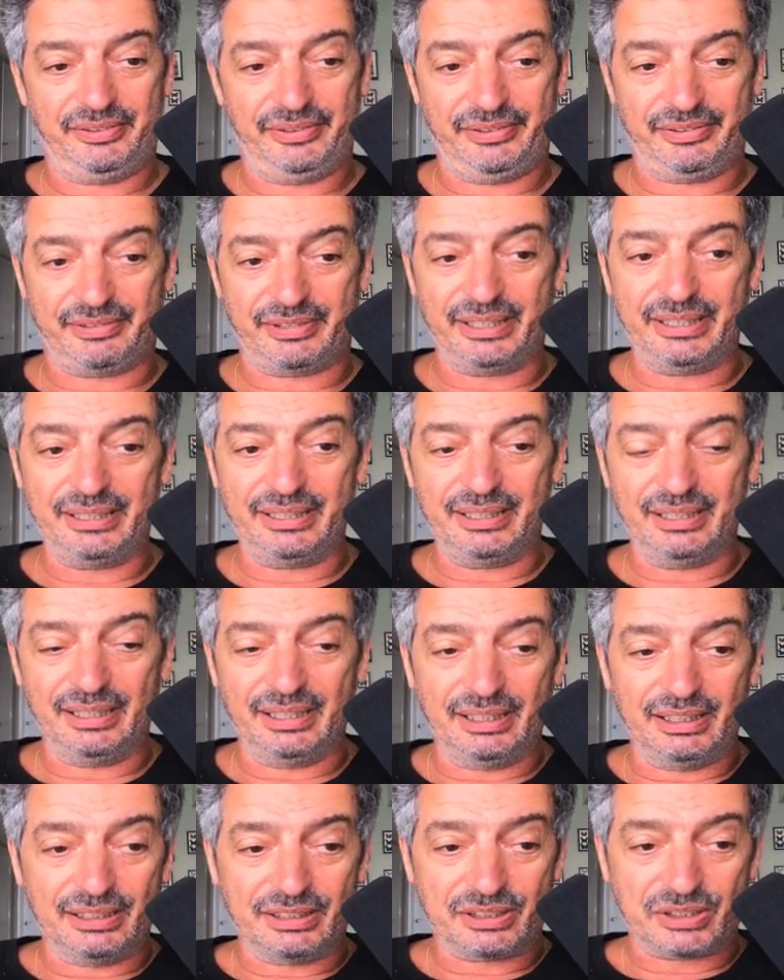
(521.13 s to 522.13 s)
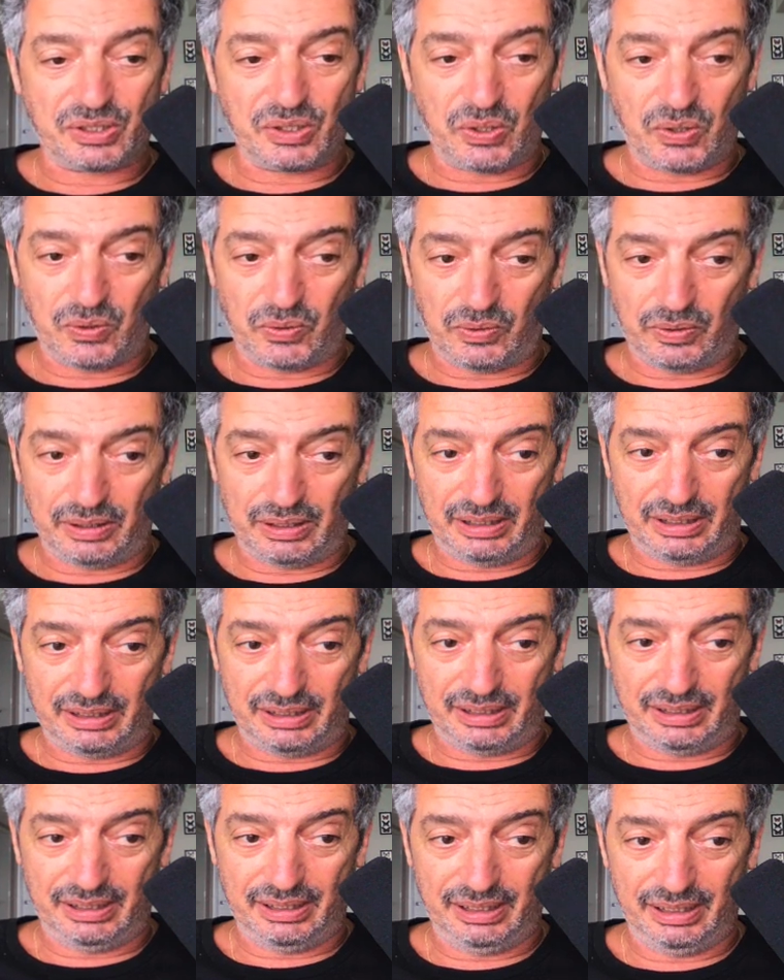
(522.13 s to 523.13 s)
Right? So
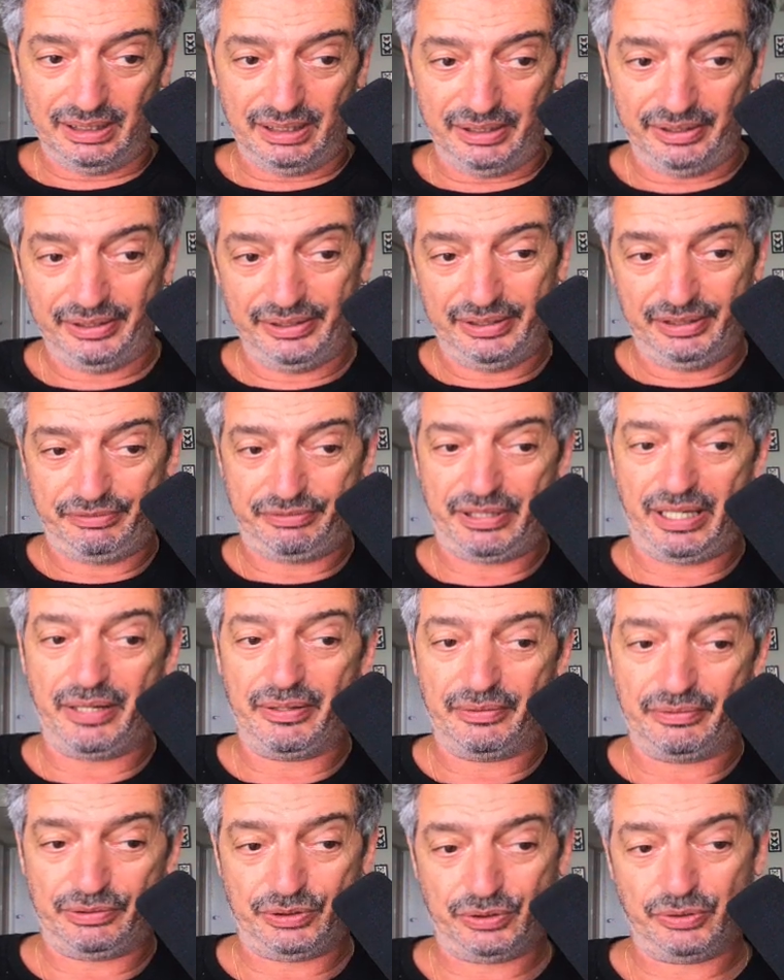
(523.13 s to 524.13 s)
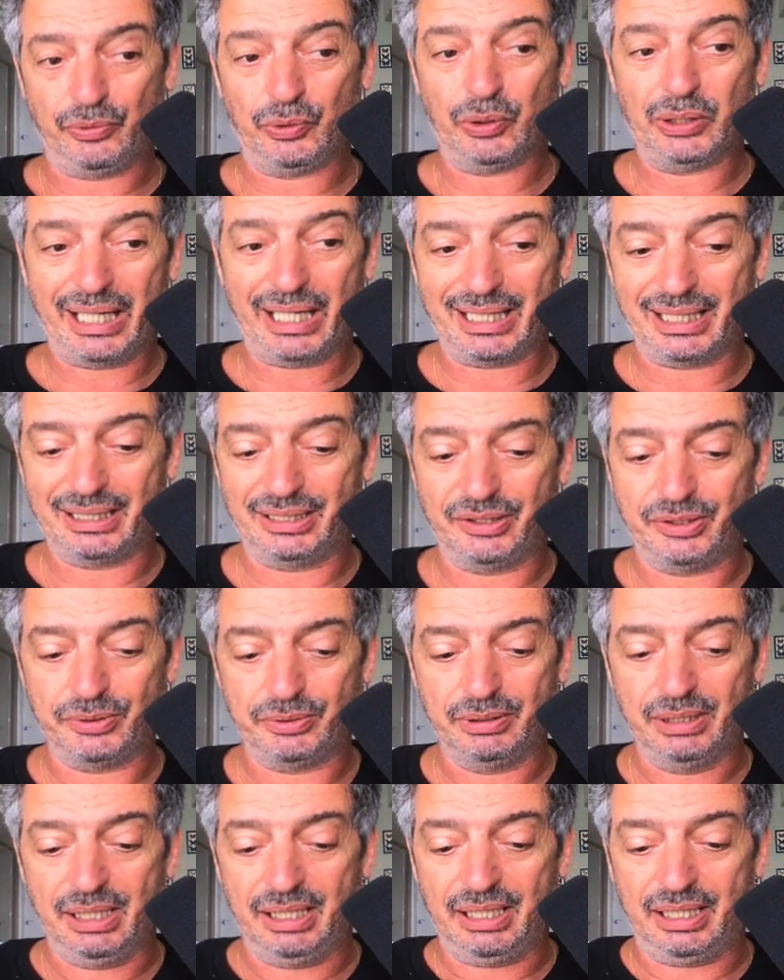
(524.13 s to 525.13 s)
what I can
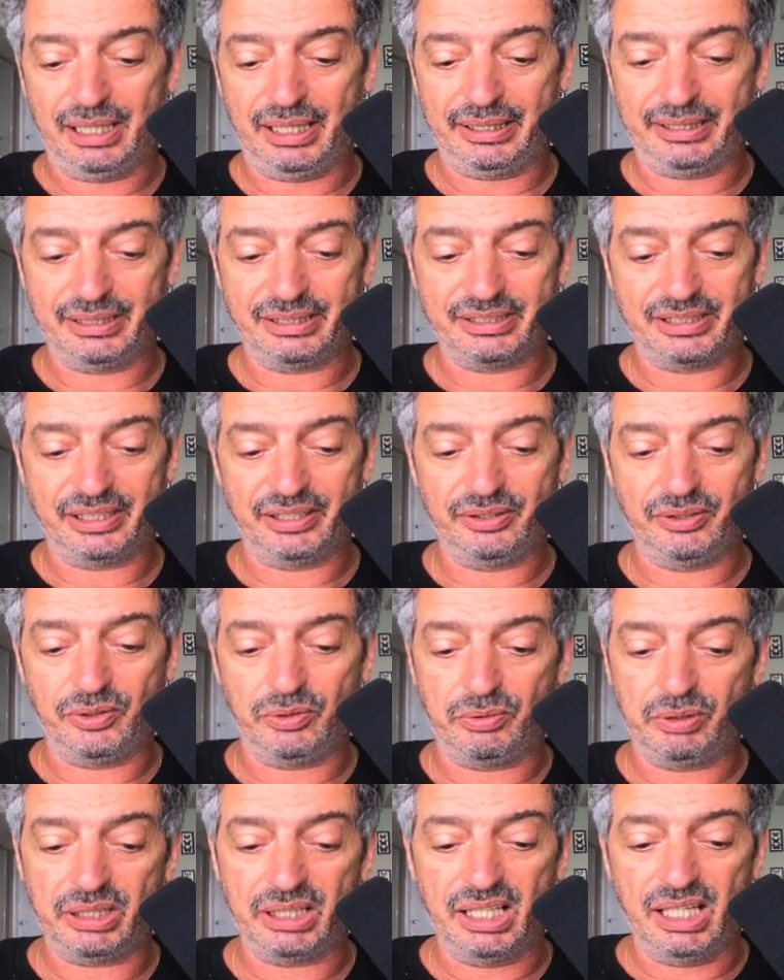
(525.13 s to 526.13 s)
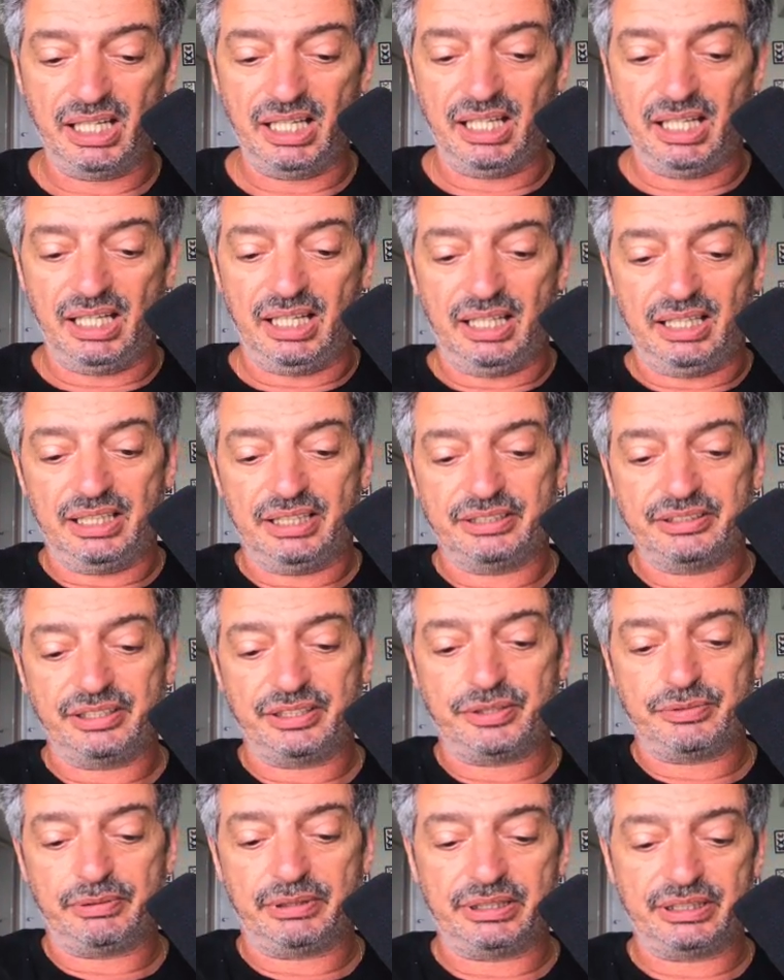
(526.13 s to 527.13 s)
do, I can say, you know what?
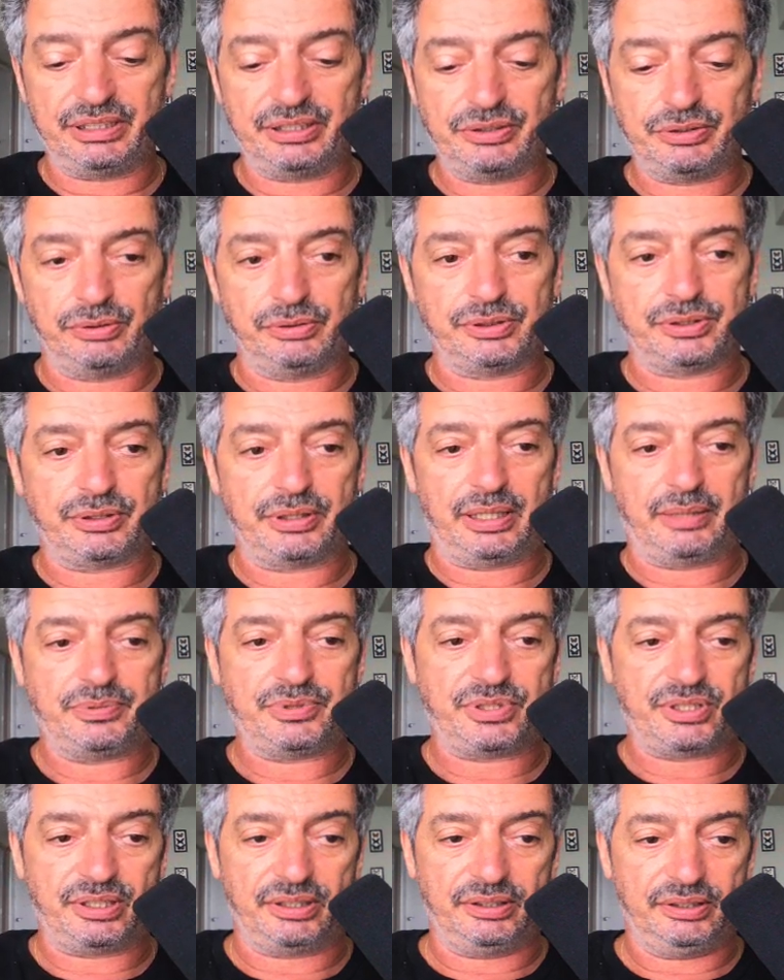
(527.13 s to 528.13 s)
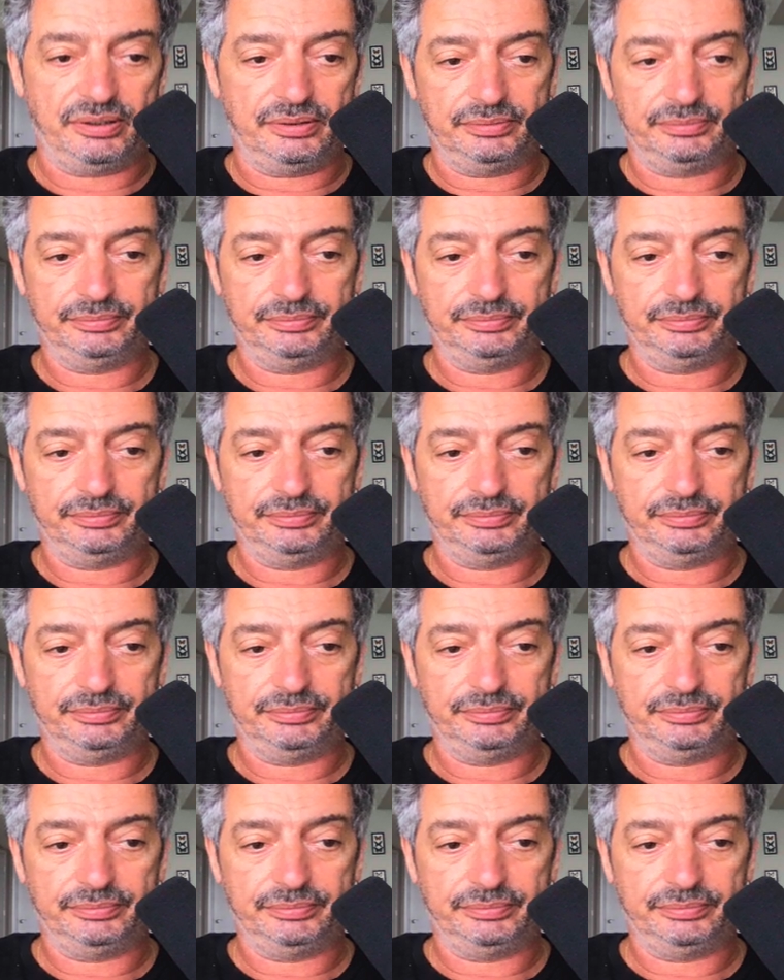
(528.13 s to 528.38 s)
This one is also abstract.